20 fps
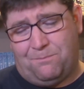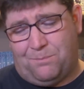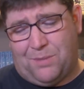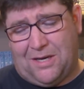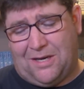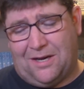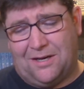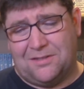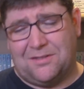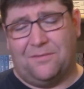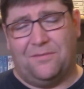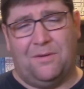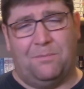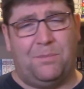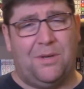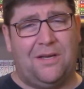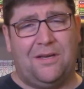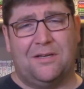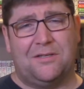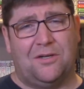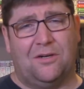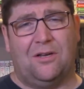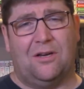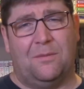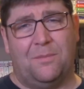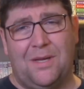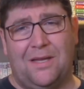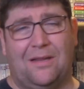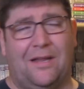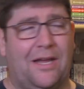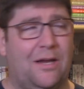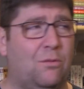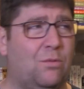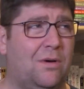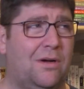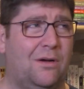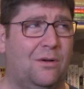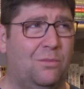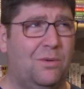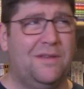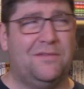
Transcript: because of it, because you're going to be like, well,